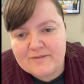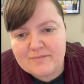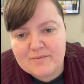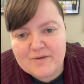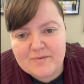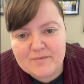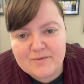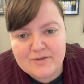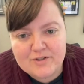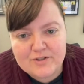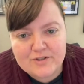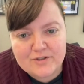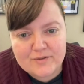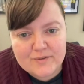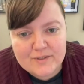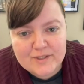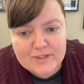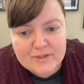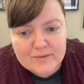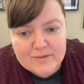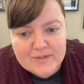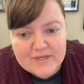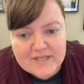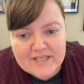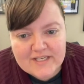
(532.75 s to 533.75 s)
People are so
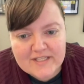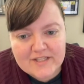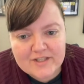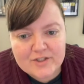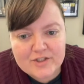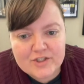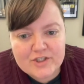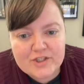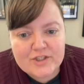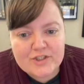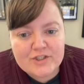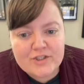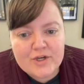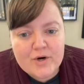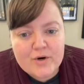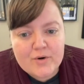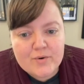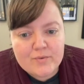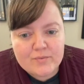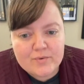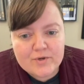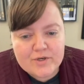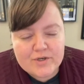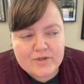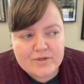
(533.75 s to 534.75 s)
annoying and they're so
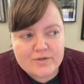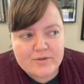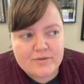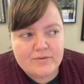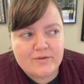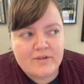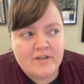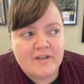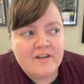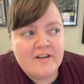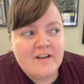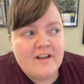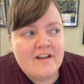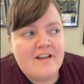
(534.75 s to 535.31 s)
rude.